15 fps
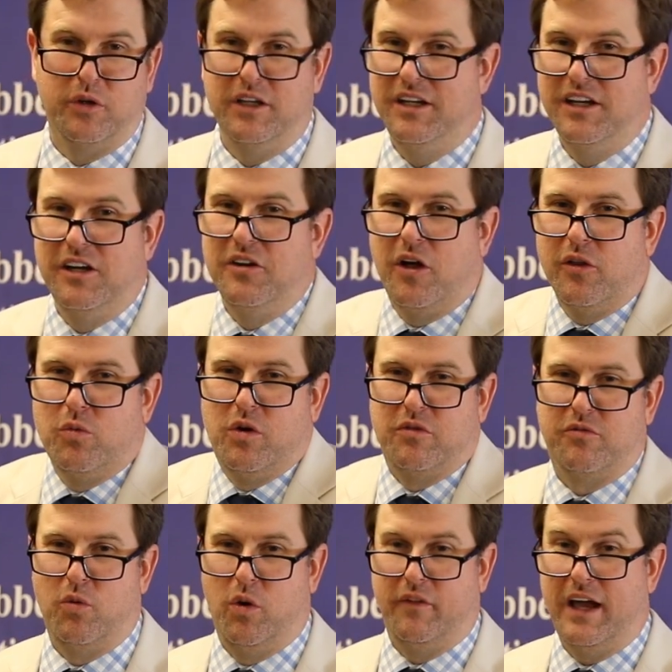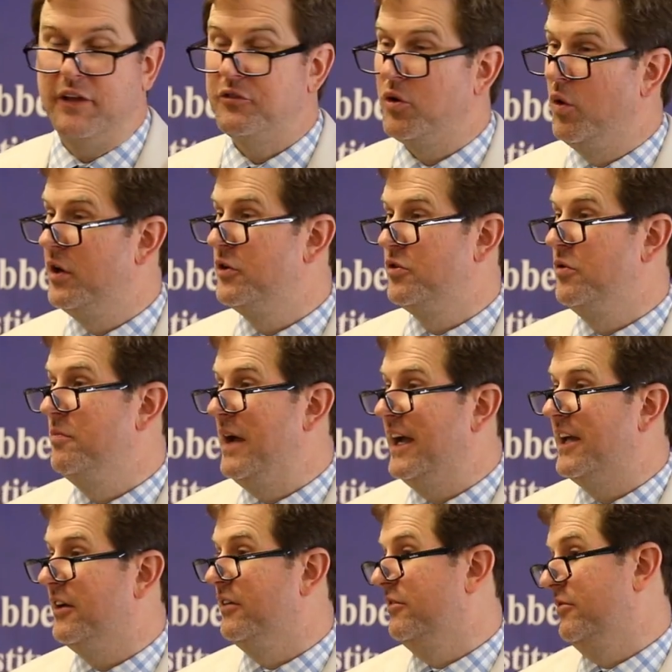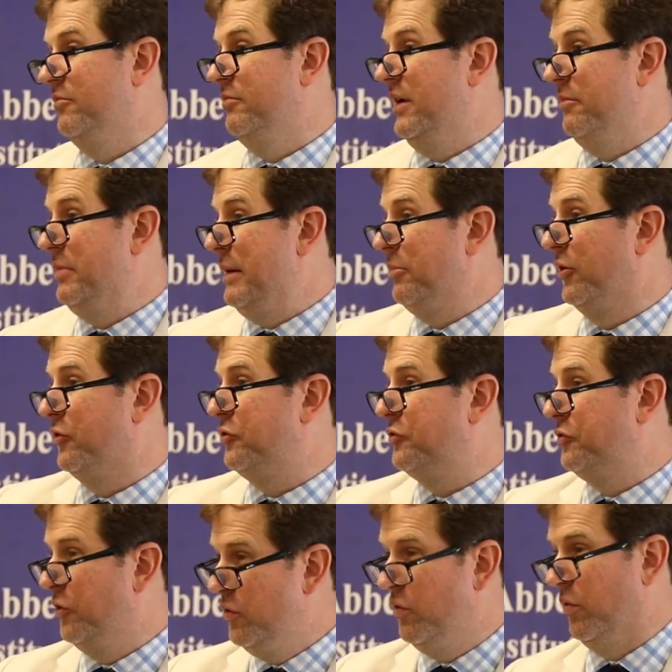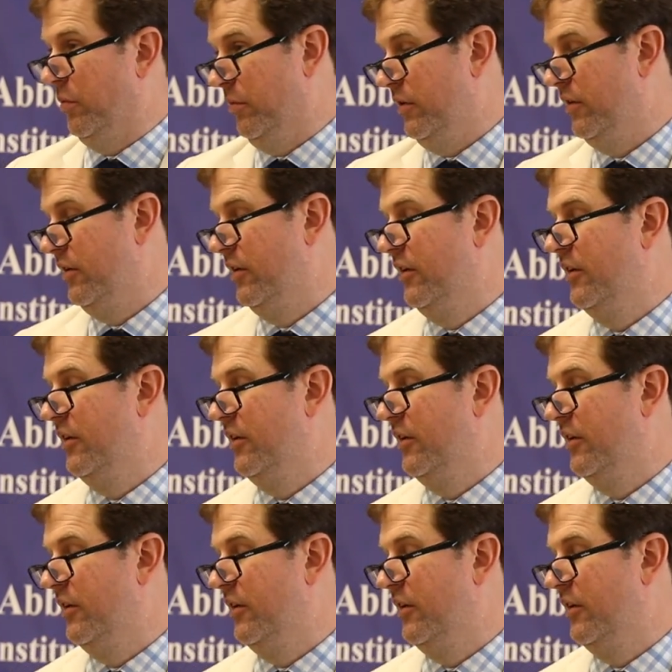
What do you need another one for? That's going to make people assume